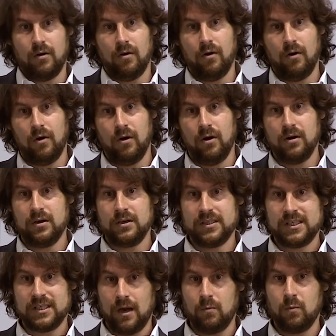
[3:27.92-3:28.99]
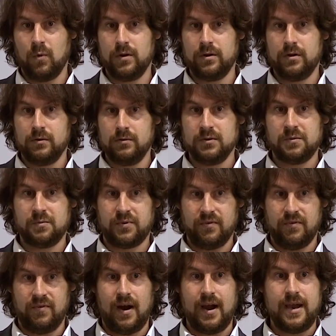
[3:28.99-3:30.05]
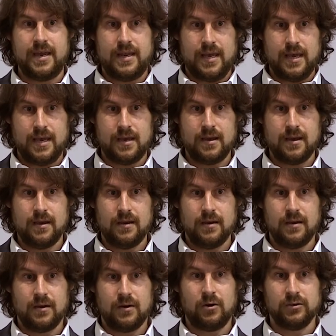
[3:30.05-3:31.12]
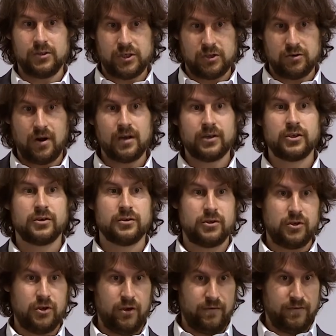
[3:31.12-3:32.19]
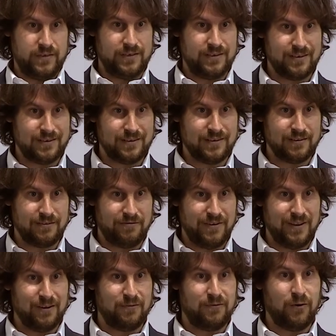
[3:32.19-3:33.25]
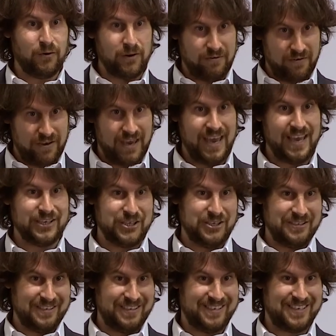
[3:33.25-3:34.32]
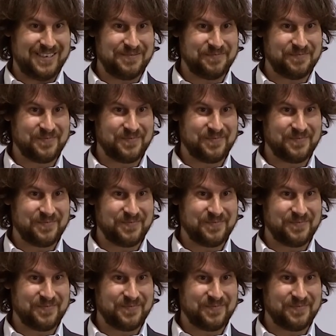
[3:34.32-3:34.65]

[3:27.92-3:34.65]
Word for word: or someone who is providing construction services in the field of fortifications.